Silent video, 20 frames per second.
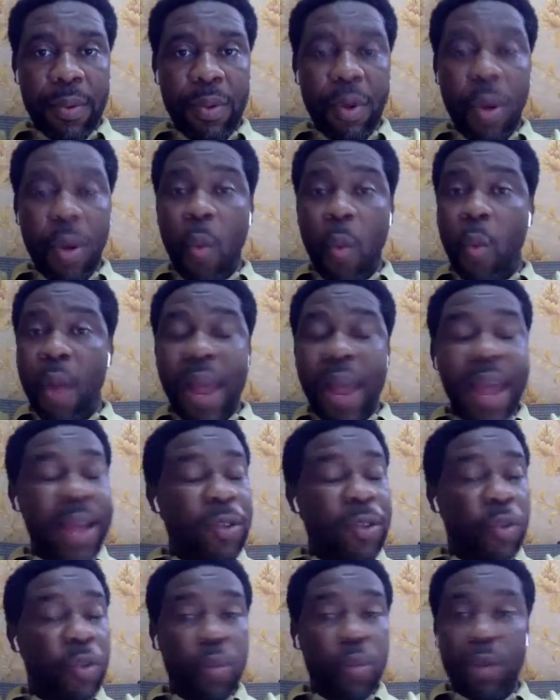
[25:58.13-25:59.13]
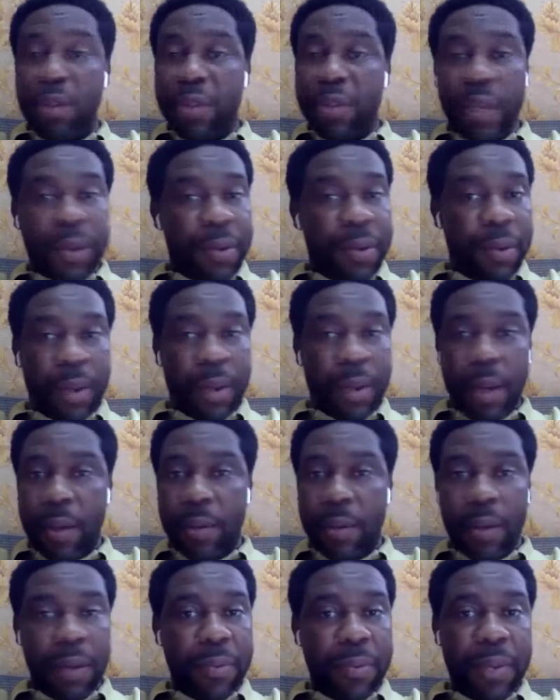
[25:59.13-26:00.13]
Your ways won't take you there.
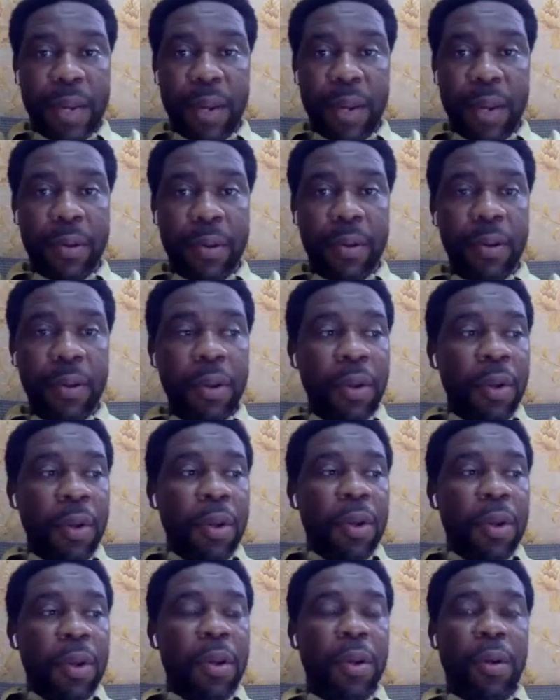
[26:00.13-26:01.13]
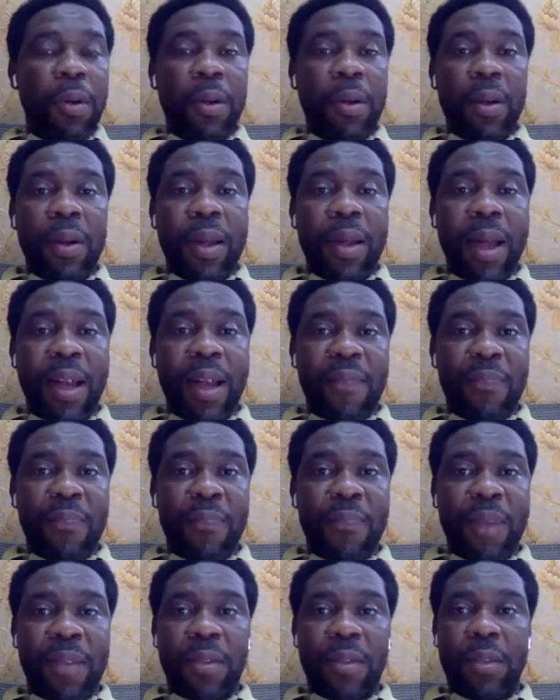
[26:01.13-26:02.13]
I'm telling you, you know, I've
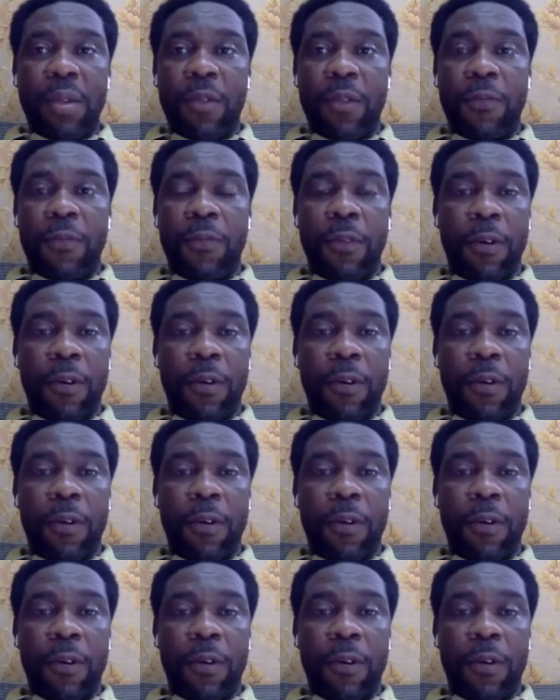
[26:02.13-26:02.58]
pastored